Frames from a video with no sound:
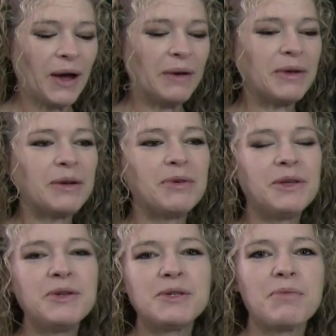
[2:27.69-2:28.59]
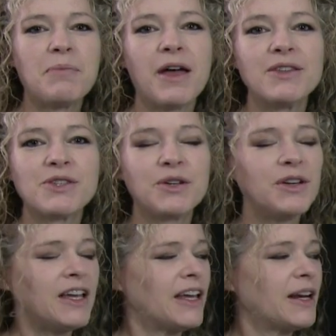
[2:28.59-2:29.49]
I'm going to be using my
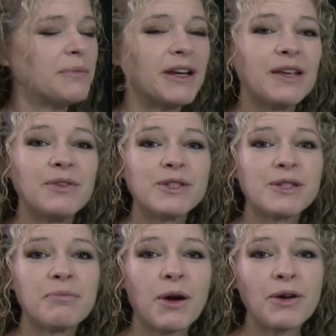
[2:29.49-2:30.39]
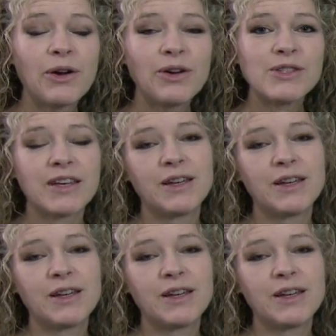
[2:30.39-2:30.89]
pencil, and I'm going to give you some markers,